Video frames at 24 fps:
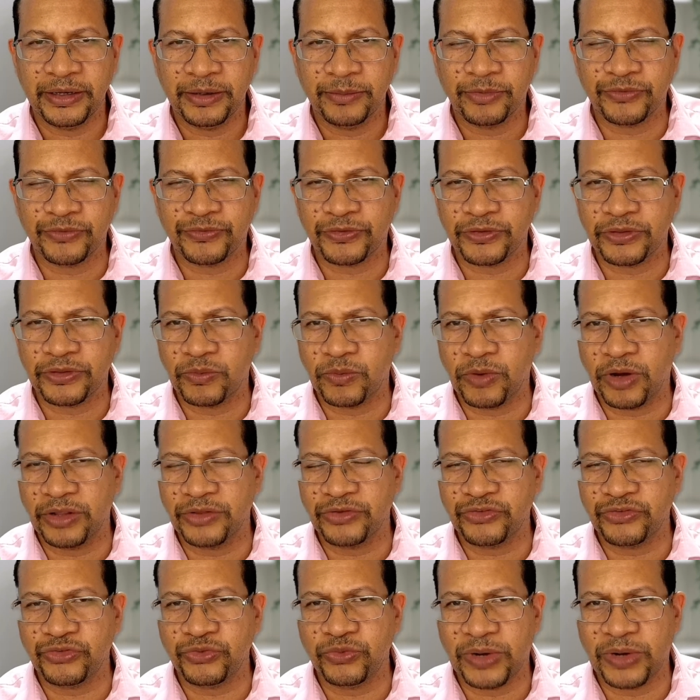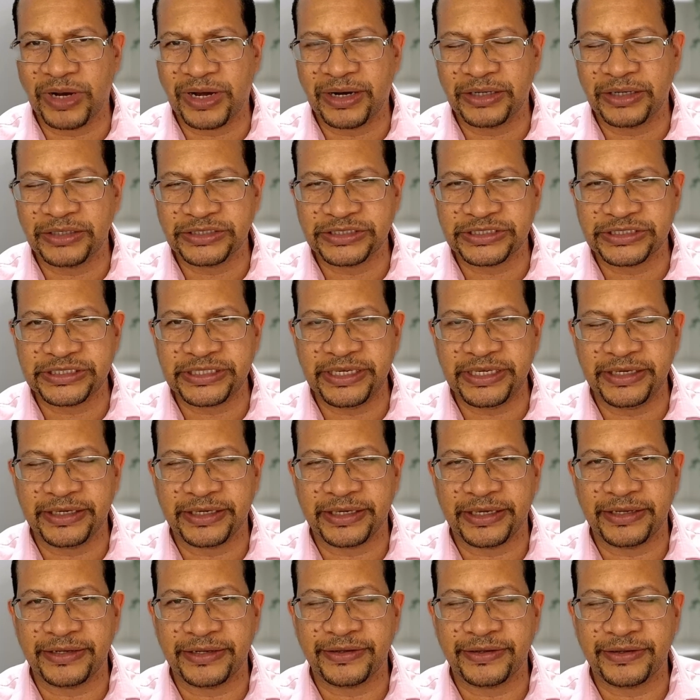But for the ones who are seeing
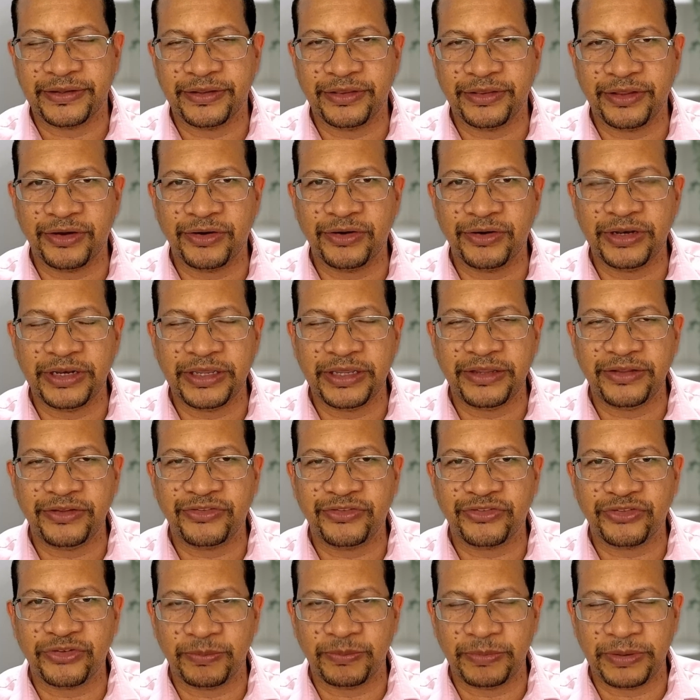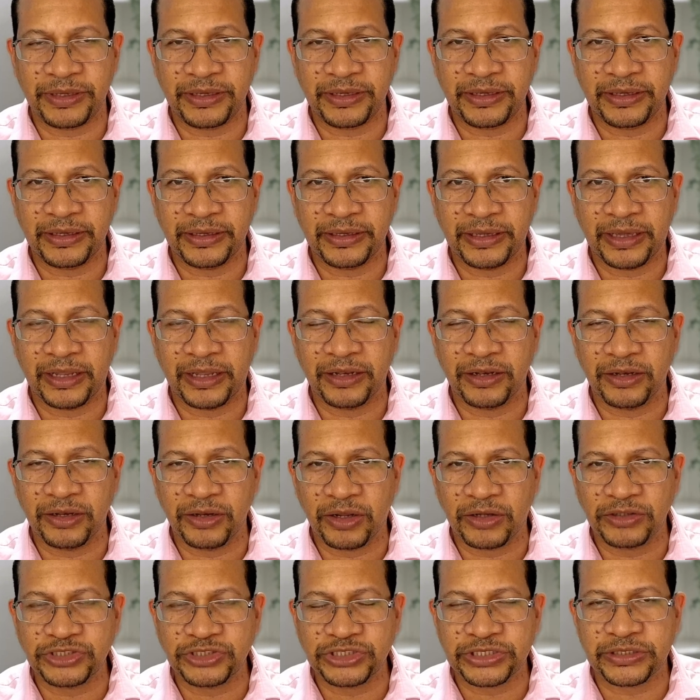it, there needs to be a
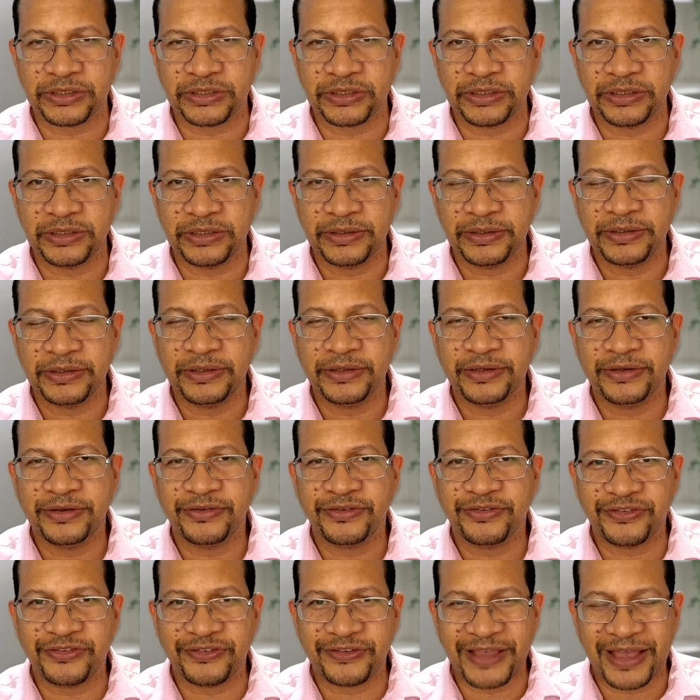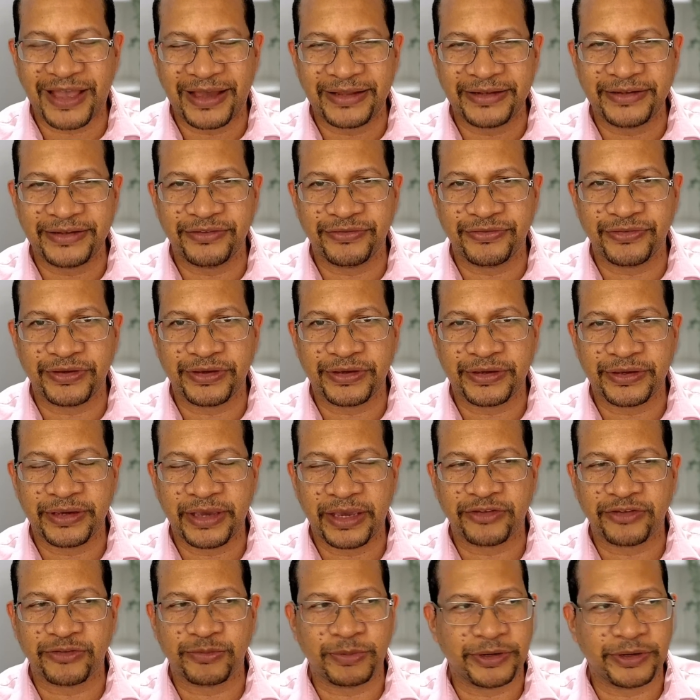logical, scientific
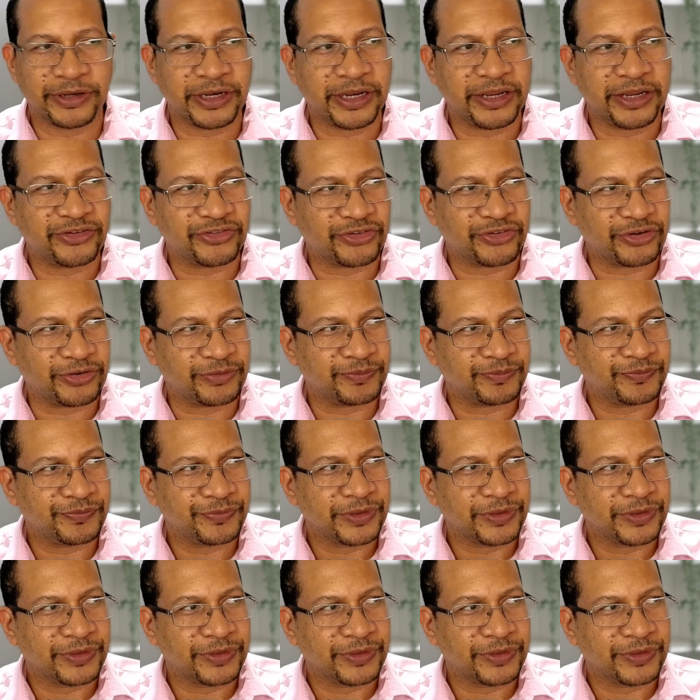explanation.